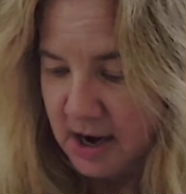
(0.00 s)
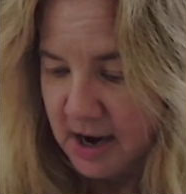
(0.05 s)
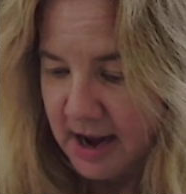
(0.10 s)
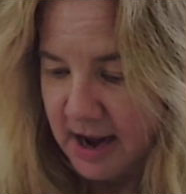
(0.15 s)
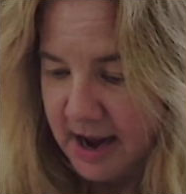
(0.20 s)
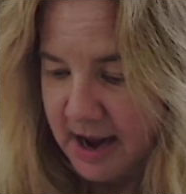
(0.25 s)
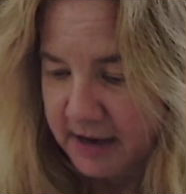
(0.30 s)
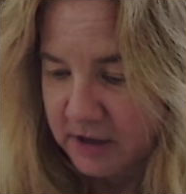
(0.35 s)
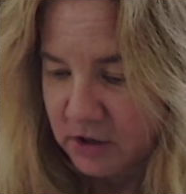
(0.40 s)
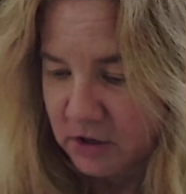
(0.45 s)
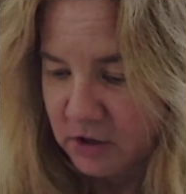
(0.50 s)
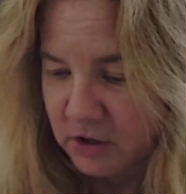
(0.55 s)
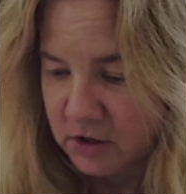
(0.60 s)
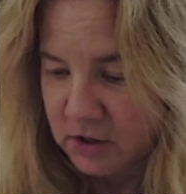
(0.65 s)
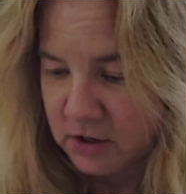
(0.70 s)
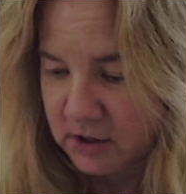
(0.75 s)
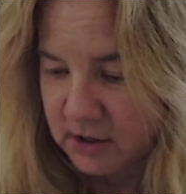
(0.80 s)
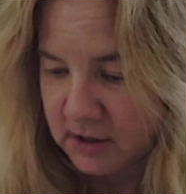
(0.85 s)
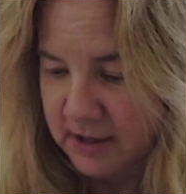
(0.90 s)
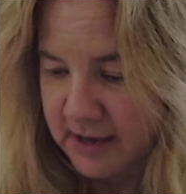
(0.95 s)
Actors
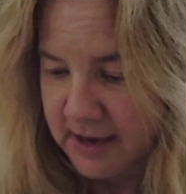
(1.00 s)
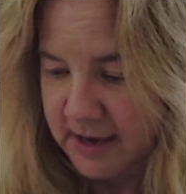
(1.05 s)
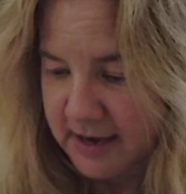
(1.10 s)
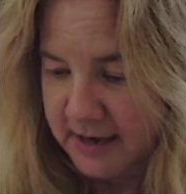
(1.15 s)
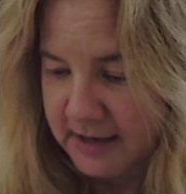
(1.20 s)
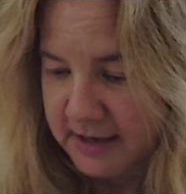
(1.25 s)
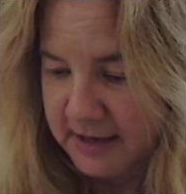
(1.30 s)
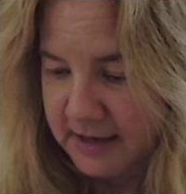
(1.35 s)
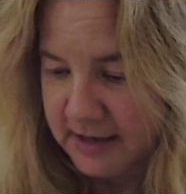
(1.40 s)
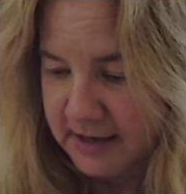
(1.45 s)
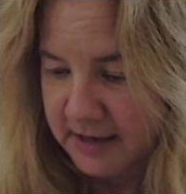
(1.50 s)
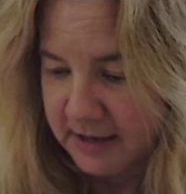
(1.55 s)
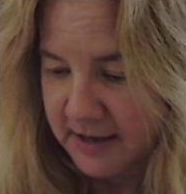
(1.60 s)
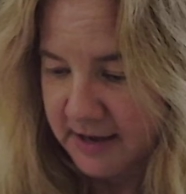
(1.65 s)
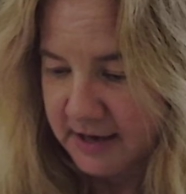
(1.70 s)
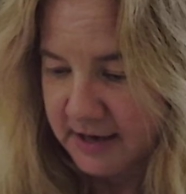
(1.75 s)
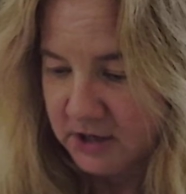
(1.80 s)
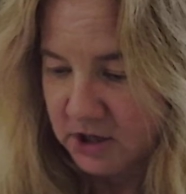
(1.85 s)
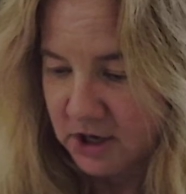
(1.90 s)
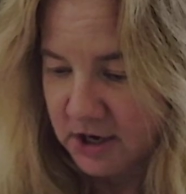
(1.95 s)
Lannington and
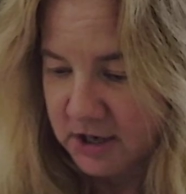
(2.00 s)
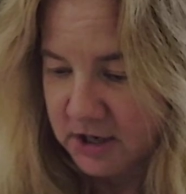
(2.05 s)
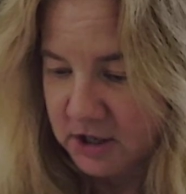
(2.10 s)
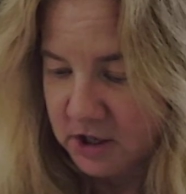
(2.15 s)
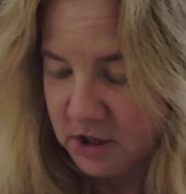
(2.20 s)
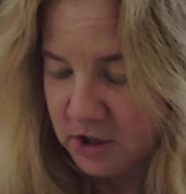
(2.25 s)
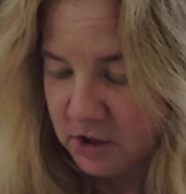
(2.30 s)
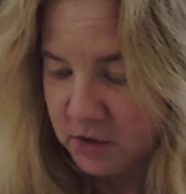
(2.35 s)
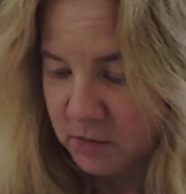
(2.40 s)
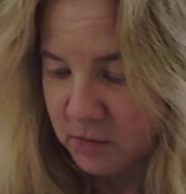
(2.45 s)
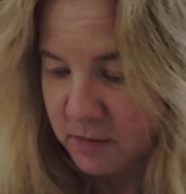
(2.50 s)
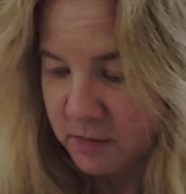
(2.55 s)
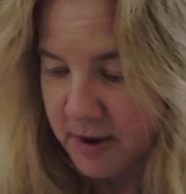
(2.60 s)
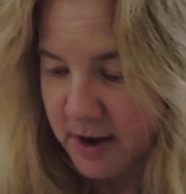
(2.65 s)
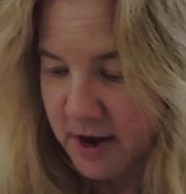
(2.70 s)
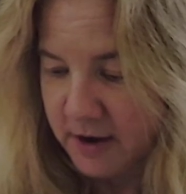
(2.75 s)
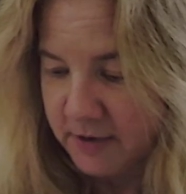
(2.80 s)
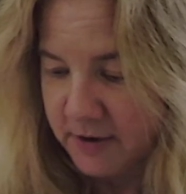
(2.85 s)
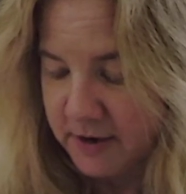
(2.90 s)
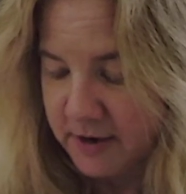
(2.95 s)
Lanchester
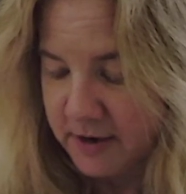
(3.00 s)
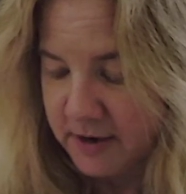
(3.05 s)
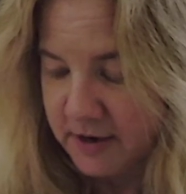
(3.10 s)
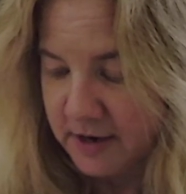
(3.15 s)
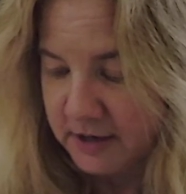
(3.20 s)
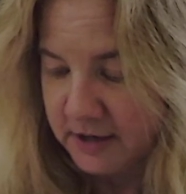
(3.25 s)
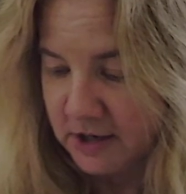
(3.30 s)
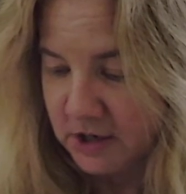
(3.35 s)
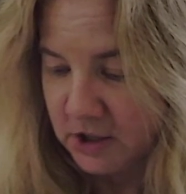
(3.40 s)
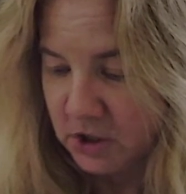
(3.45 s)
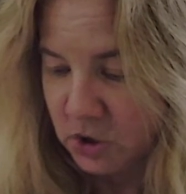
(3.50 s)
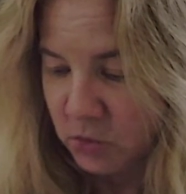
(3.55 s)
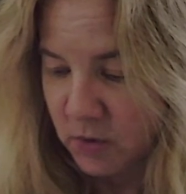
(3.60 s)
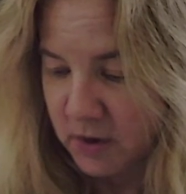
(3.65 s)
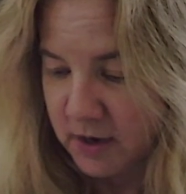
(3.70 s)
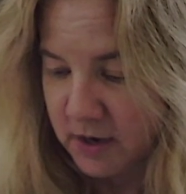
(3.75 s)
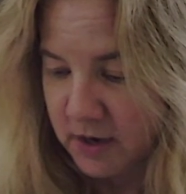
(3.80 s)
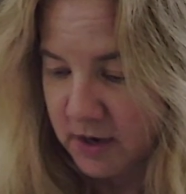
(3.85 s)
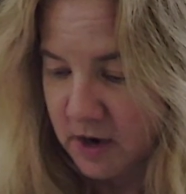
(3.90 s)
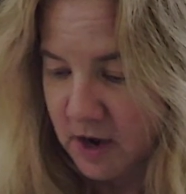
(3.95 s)
married in
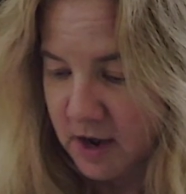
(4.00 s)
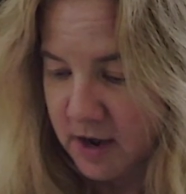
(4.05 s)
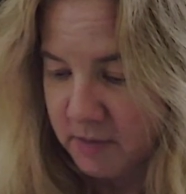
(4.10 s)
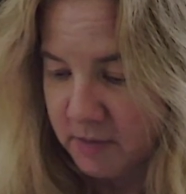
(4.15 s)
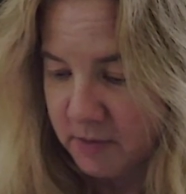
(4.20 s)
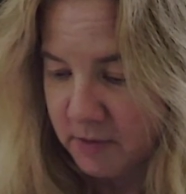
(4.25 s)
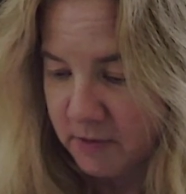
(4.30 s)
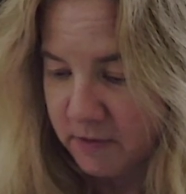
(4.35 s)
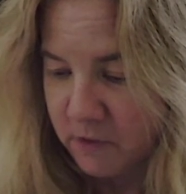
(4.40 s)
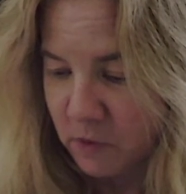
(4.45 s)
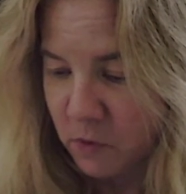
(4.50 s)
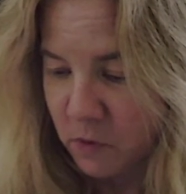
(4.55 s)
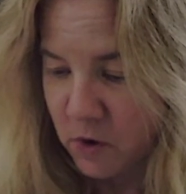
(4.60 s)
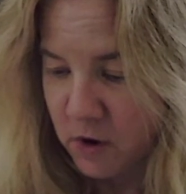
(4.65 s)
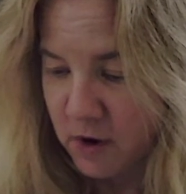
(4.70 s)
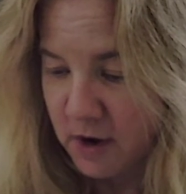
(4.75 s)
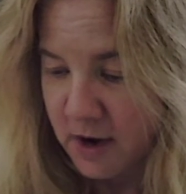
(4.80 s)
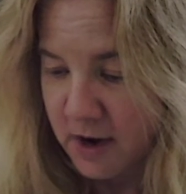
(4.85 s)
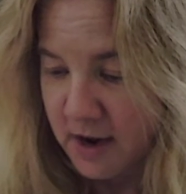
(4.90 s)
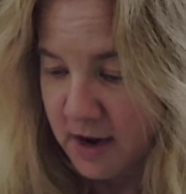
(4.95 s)
1929.
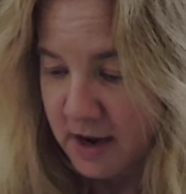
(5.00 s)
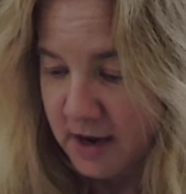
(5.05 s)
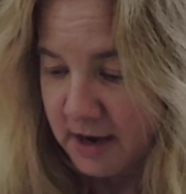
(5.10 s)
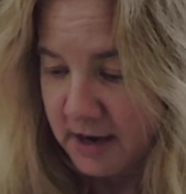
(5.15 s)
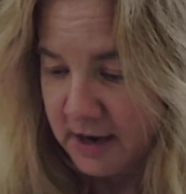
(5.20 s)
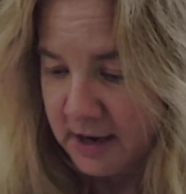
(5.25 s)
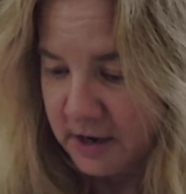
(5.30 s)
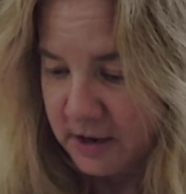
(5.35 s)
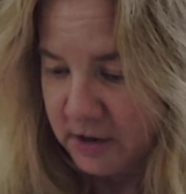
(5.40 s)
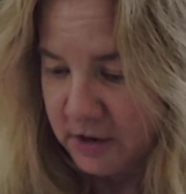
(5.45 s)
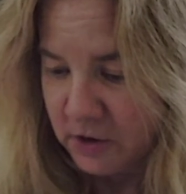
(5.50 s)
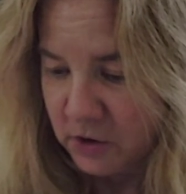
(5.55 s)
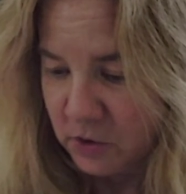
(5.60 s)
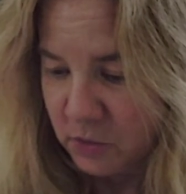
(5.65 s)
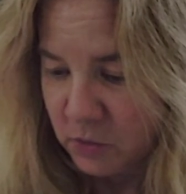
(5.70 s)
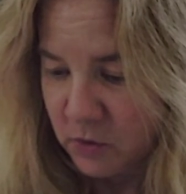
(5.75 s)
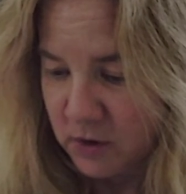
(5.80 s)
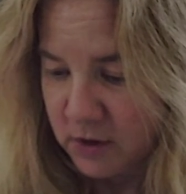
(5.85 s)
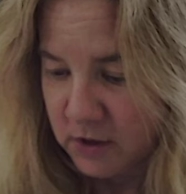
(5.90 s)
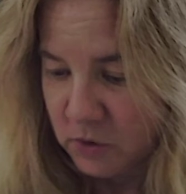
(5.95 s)
Before either
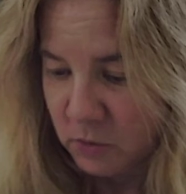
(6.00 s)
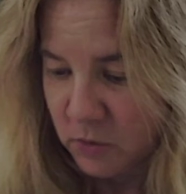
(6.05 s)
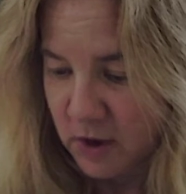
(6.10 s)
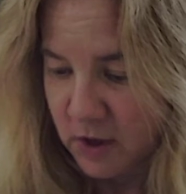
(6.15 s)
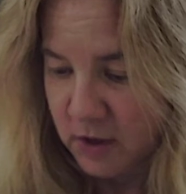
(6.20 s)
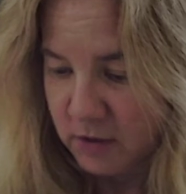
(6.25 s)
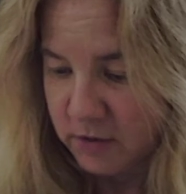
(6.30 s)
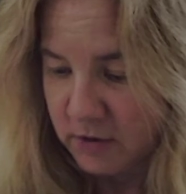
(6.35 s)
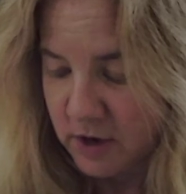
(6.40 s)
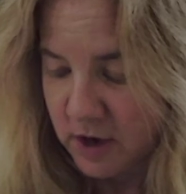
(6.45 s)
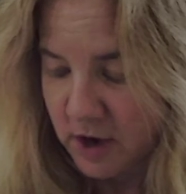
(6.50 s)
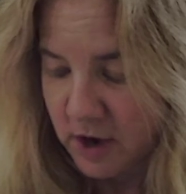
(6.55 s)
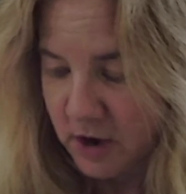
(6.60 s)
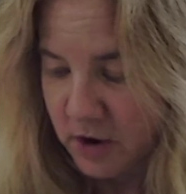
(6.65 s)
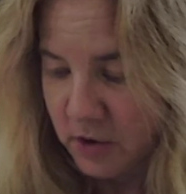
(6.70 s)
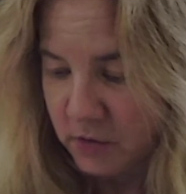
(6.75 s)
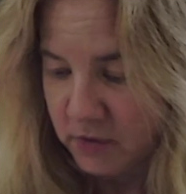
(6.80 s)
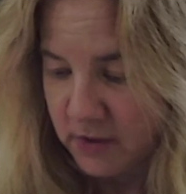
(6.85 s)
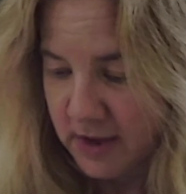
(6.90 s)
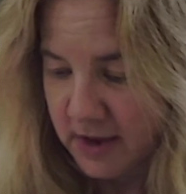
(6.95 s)
was well
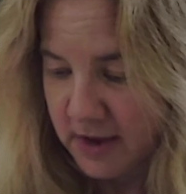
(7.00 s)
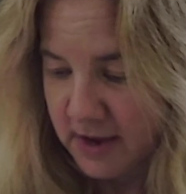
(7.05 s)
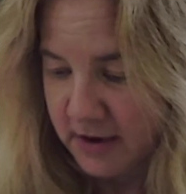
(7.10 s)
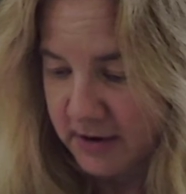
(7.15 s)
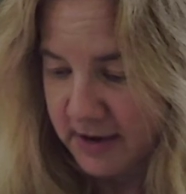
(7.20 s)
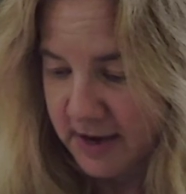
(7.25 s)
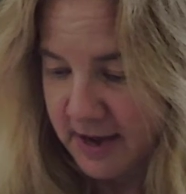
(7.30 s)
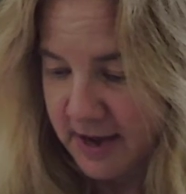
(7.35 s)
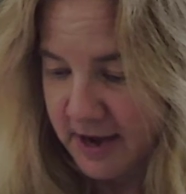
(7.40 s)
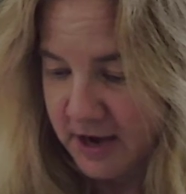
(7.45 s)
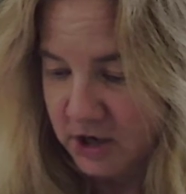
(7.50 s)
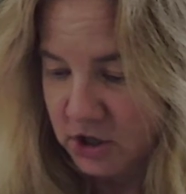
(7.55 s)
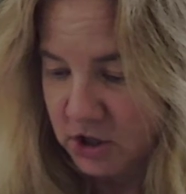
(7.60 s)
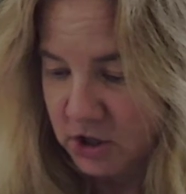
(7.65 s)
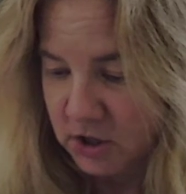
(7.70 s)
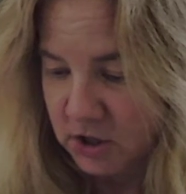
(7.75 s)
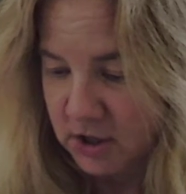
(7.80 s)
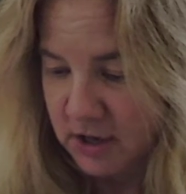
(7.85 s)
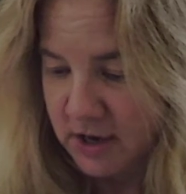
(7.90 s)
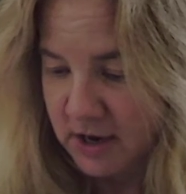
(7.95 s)
known, they
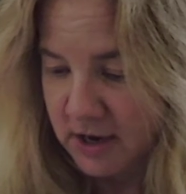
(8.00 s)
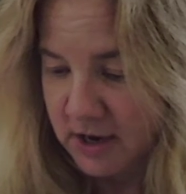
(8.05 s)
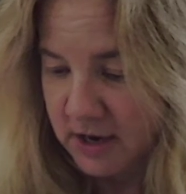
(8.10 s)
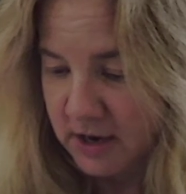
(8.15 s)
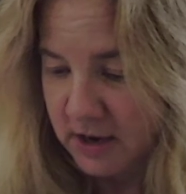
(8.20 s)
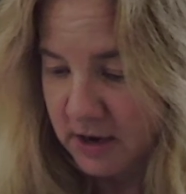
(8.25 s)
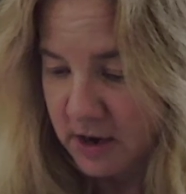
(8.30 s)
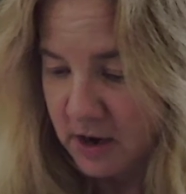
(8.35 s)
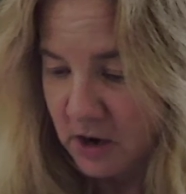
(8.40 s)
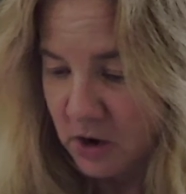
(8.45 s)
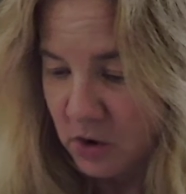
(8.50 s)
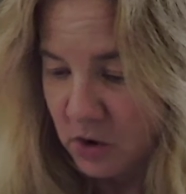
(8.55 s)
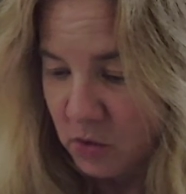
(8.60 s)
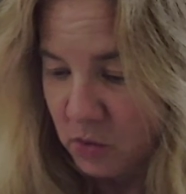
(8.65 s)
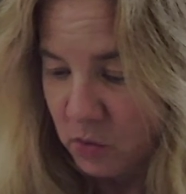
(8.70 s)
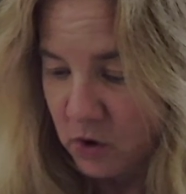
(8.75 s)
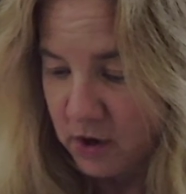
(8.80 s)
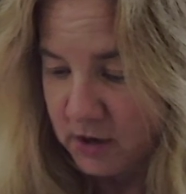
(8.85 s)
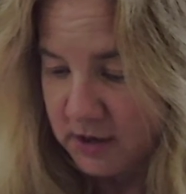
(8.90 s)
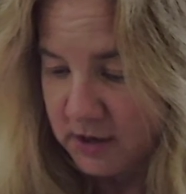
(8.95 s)
occasionally
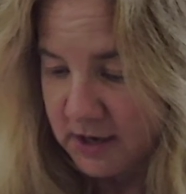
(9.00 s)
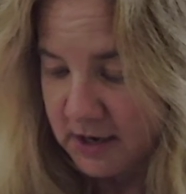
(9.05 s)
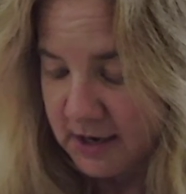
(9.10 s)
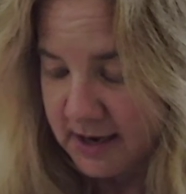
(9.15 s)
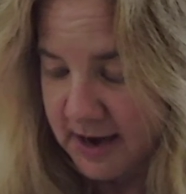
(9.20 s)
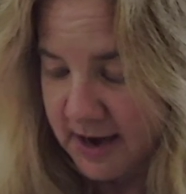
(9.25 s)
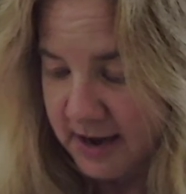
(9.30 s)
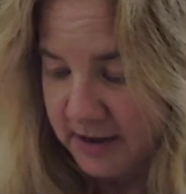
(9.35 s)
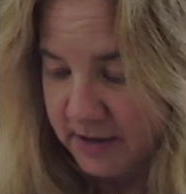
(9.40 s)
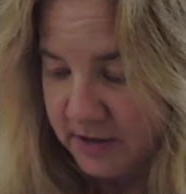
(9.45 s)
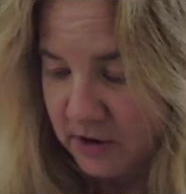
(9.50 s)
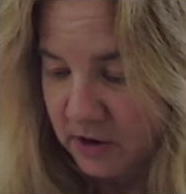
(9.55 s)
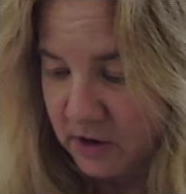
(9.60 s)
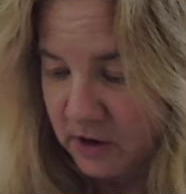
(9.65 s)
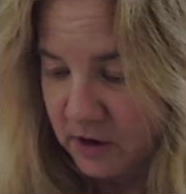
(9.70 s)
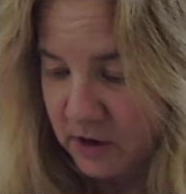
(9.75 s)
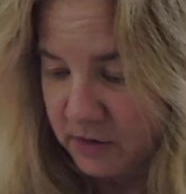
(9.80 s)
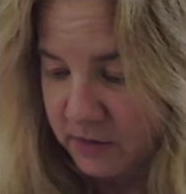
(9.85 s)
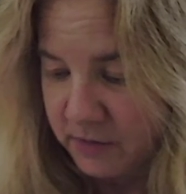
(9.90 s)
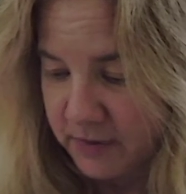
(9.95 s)
worked
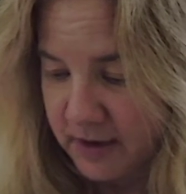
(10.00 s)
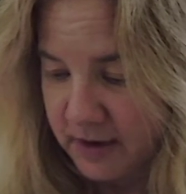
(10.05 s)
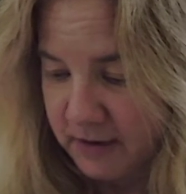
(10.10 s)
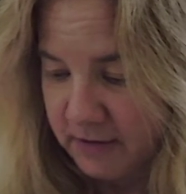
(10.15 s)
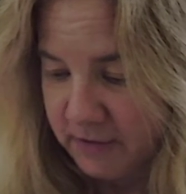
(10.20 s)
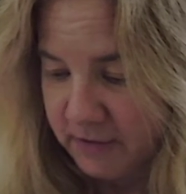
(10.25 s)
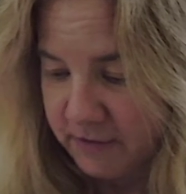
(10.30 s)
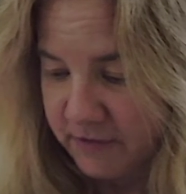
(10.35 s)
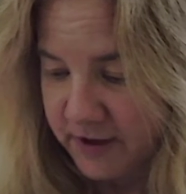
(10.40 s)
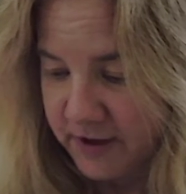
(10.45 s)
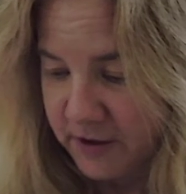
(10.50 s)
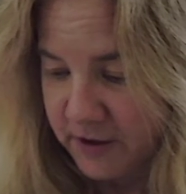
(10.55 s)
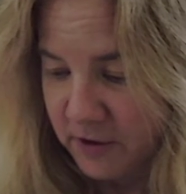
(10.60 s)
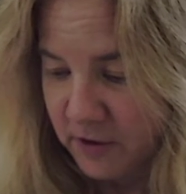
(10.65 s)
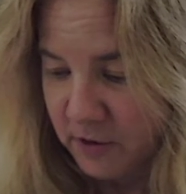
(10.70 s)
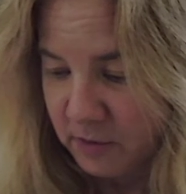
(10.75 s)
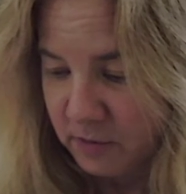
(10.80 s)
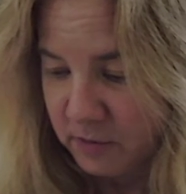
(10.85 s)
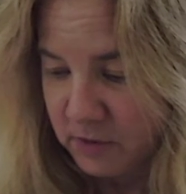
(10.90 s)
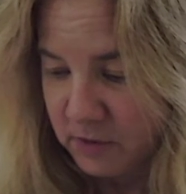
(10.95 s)
together in
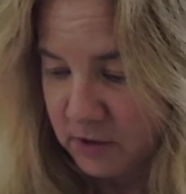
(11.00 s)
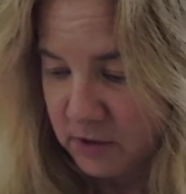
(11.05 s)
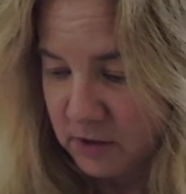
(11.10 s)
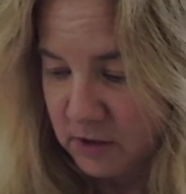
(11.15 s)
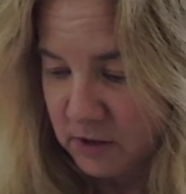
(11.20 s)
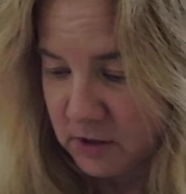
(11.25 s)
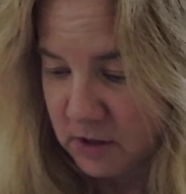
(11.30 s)
films.